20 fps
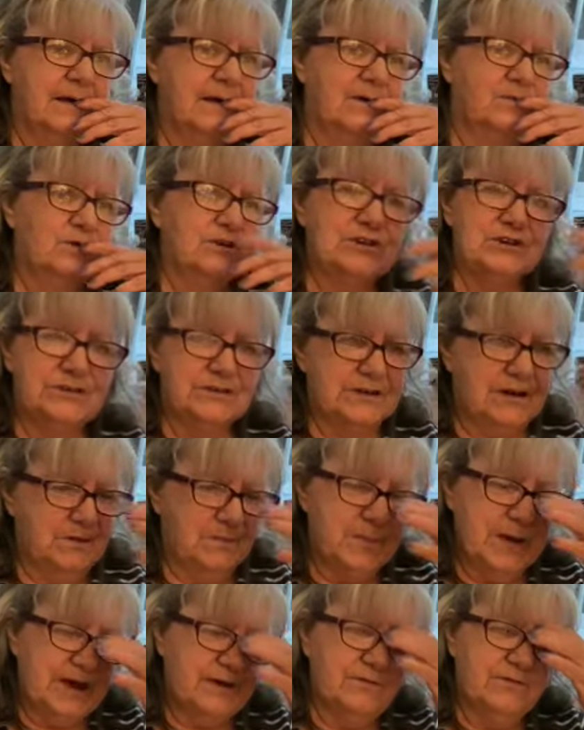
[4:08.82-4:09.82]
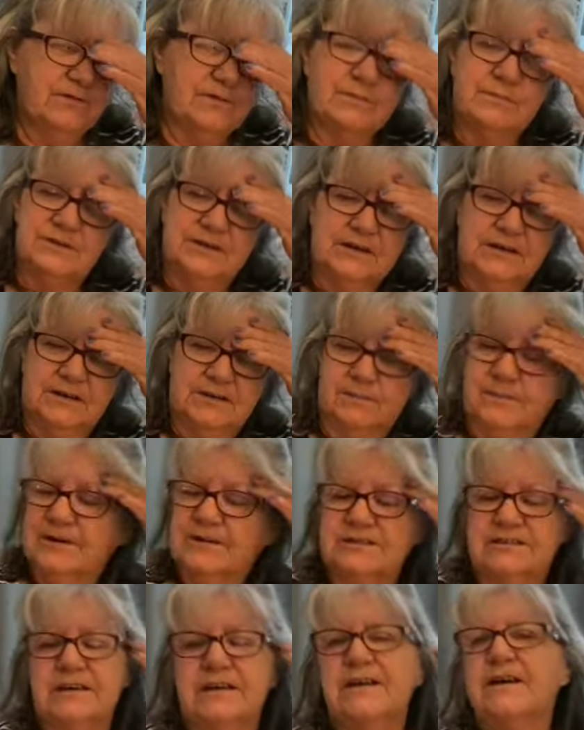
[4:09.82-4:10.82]
We just got back from taking my
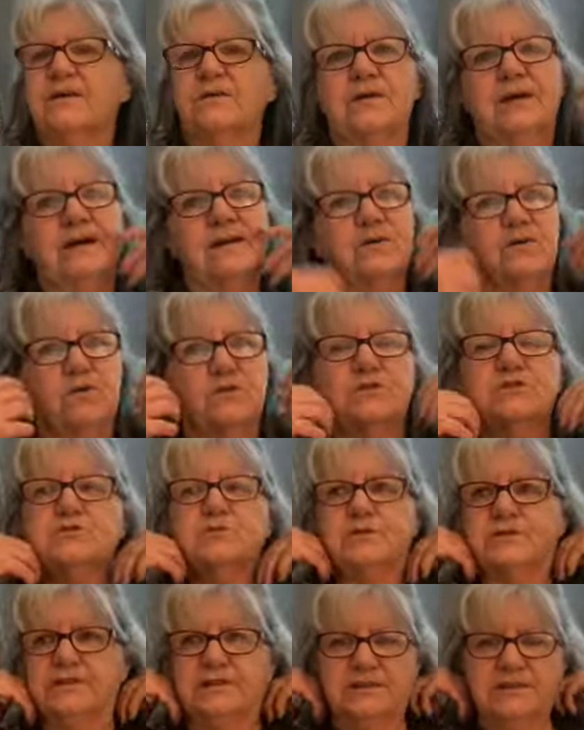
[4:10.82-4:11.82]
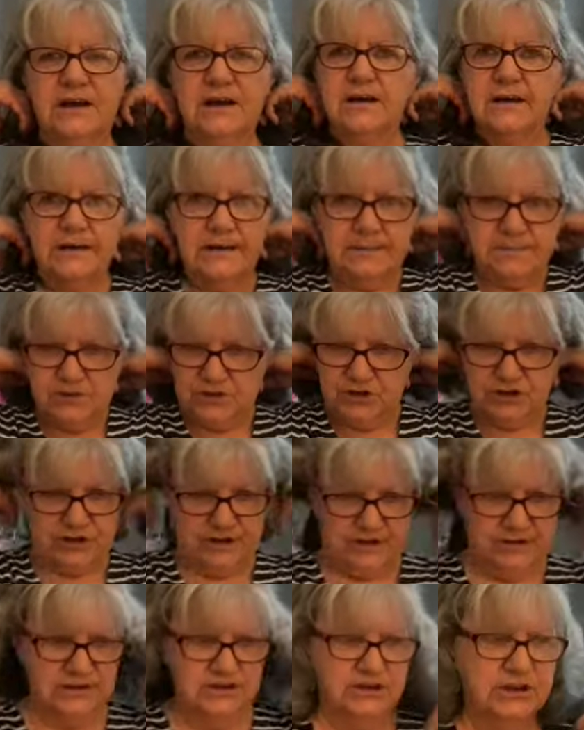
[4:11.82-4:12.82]
son out, and of course with the time
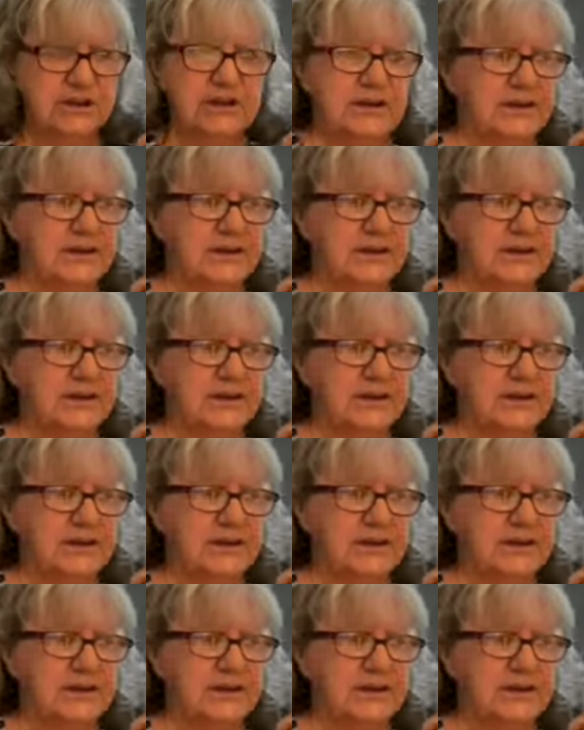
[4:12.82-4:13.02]
change,